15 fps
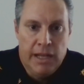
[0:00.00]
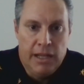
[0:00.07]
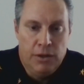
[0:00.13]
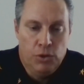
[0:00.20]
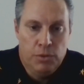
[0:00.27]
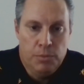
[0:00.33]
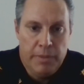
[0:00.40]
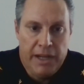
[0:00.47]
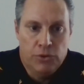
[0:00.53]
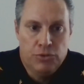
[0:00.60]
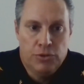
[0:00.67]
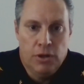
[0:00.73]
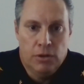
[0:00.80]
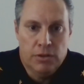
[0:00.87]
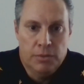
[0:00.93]
know the mayor's
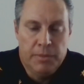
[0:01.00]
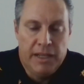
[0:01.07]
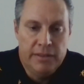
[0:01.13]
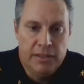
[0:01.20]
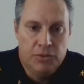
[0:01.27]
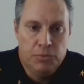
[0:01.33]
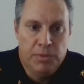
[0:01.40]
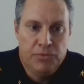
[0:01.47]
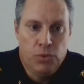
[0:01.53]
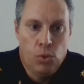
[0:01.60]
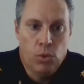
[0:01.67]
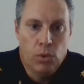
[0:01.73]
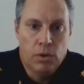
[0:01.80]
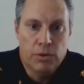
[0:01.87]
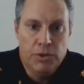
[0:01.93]
talked about this
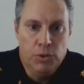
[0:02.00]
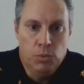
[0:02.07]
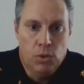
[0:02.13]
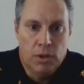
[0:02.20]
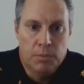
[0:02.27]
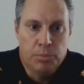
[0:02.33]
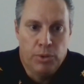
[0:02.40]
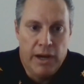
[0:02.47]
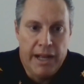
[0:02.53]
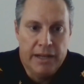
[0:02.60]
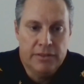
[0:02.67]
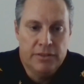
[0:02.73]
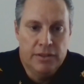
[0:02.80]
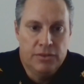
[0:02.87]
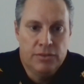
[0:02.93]
before, you want to
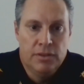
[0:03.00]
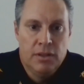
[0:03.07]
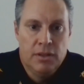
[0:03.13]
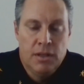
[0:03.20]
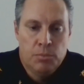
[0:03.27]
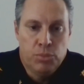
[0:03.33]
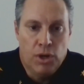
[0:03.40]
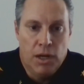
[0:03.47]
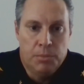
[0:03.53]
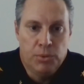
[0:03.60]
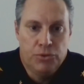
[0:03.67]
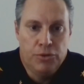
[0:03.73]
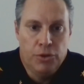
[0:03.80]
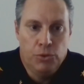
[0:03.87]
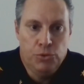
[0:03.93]
practice proper
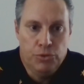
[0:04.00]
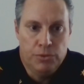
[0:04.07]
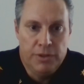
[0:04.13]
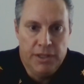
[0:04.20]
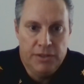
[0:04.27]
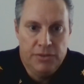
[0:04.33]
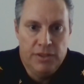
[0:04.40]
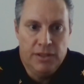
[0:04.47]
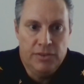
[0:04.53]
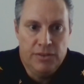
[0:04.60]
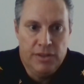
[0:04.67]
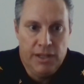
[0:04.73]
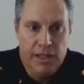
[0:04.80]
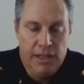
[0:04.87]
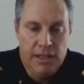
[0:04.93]
social
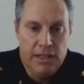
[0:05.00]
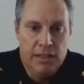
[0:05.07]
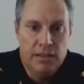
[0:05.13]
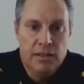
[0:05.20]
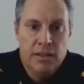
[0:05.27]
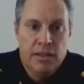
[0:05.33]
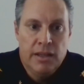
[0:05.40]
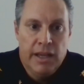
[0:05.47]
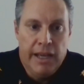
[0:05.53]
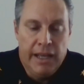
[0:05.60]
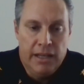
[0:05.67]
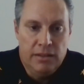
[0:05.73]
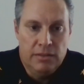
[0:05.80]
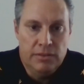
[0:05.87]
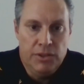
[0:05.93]
distancing
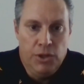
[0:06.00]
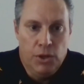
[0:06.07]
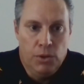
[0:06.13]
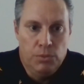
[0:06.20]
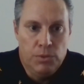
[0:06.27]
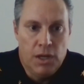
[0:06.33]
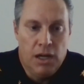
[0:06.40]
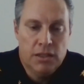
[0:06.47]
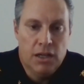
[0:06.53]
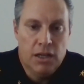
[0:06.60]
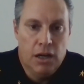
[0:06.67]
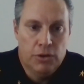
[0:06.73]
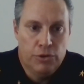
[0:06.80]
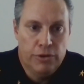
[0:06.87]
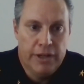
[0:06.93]
and you know, not
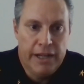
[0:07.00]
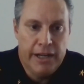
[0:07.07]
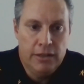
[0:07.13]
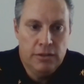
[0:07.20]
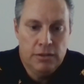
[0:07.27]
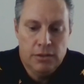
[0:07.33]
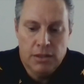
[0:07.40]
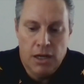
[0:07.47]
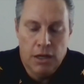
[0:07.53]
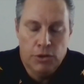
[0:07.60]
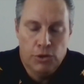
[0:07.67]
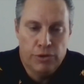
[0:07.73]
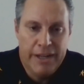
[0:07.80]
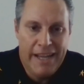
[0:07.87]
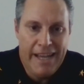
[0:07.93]

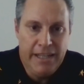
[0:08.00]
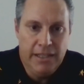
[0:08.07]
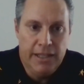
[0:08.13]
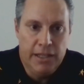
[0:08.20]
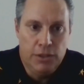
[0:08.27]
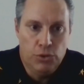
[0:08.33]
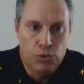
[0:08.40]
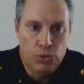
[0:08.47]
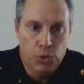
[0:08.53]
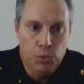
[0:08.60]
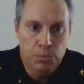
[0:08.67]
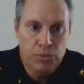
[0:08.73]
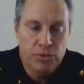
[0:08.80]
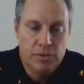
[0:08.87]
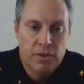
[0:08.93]
congregate in
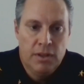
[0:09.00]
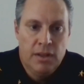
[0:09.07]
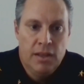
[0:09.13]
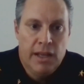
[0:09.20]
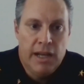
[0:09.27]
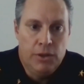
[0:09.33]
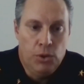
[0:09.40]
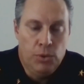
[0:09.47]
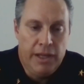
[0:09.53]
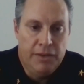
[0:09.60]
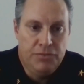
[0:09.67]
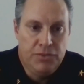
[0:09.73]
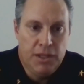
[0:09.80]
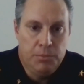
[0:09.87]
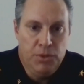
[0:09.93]
groups. I know
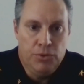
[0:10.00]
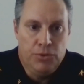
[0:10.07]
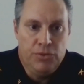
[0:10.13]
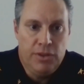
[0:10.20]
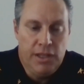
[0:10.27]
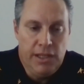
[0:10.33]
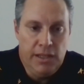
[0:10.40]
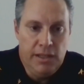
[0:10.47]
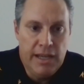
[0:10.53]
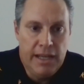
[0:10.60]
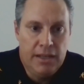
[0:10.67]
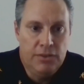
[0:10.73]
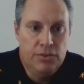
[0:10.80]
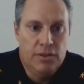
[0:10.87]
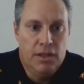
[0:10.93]
FWC
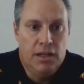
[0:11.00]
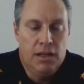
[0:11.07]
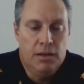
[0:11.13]
has